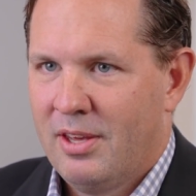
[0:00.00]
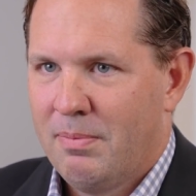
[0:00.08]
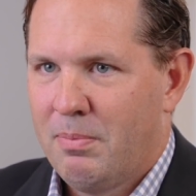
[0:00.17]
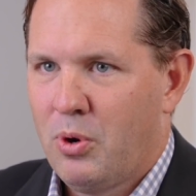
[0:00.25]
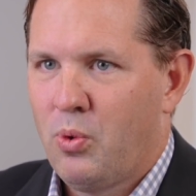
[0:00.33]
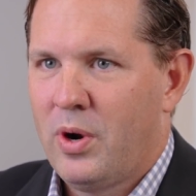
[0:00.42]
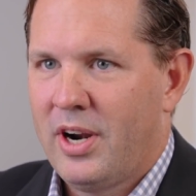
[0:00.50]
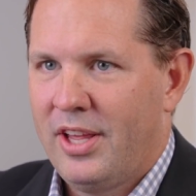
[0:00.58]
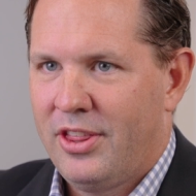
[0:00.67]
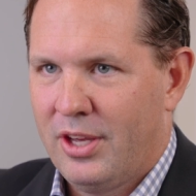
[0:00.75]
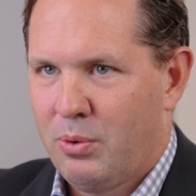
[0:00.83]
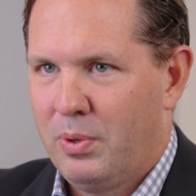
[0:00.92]
But where I
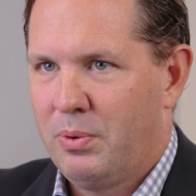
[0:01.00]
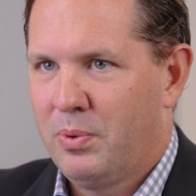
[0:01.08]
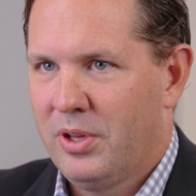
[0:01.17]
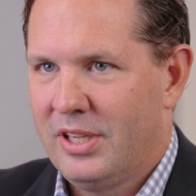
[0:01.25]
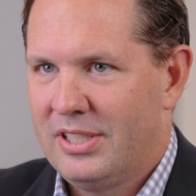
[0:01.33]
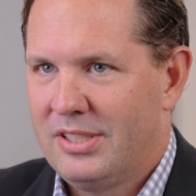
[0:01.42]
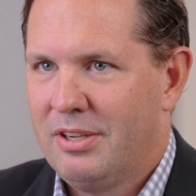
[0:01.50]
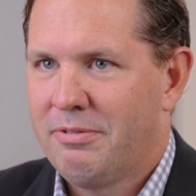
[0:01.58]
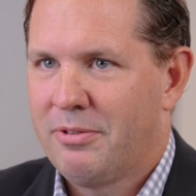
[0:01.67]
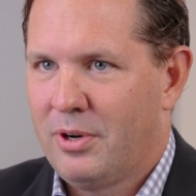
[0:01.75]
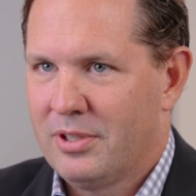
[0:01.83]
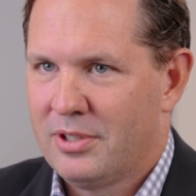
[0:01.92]
think we really
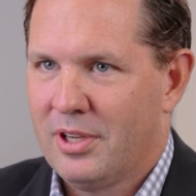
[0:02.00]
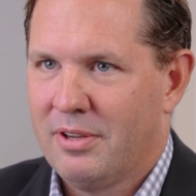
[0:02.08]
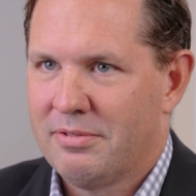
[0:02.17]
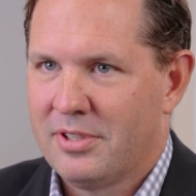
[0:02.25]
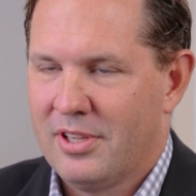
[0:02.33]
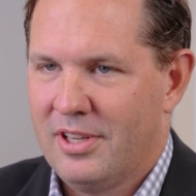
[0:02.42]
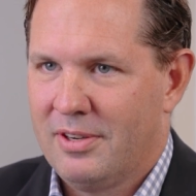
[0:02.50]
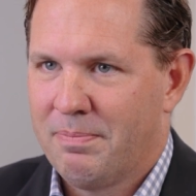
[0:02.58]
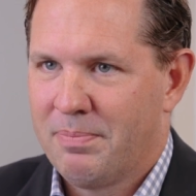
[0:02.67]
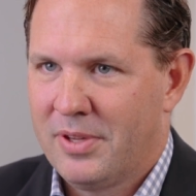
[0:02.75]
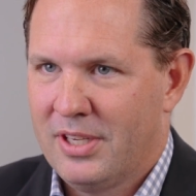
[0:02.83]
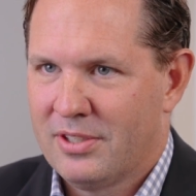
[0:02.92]
differ ourselves then
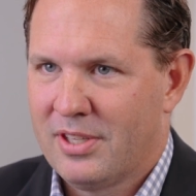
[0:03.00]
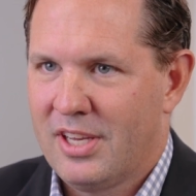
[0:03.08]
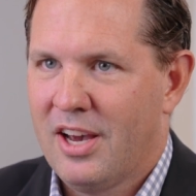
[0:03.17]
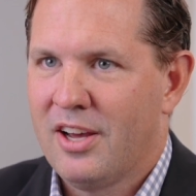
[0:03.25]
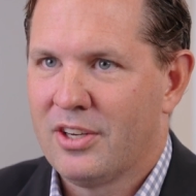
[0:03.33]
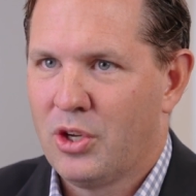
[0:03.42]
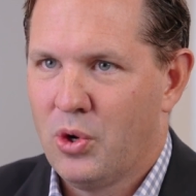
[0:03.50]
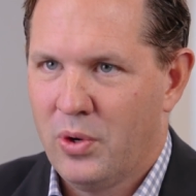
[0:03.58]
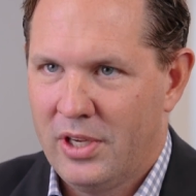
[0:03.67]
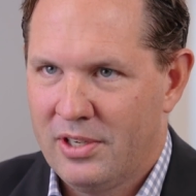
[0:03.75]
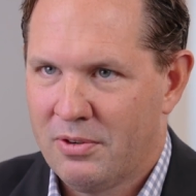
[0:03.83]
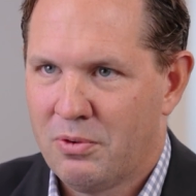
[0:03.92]
is the
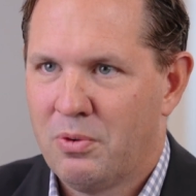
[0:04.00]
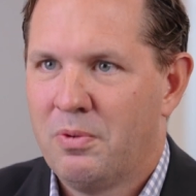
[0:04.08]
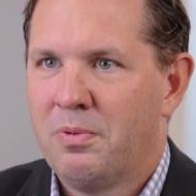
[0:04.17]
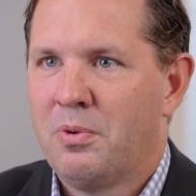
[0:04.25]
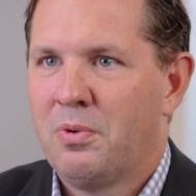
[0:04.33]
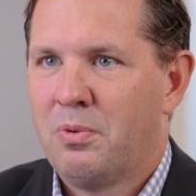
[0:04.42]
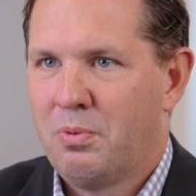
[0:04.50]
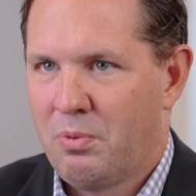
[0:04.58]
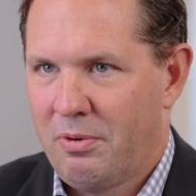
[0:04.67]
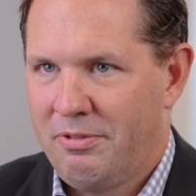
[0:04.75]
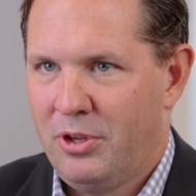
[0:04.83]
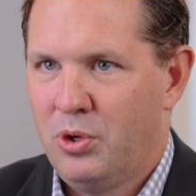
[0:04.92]
ongoing
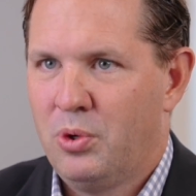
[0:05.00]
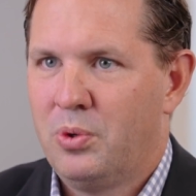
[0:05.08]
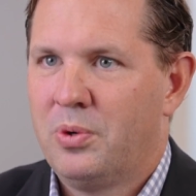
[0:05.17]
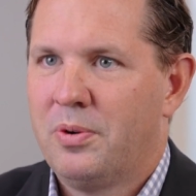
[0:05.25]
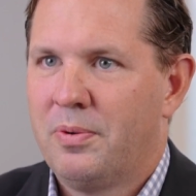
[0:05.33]
review,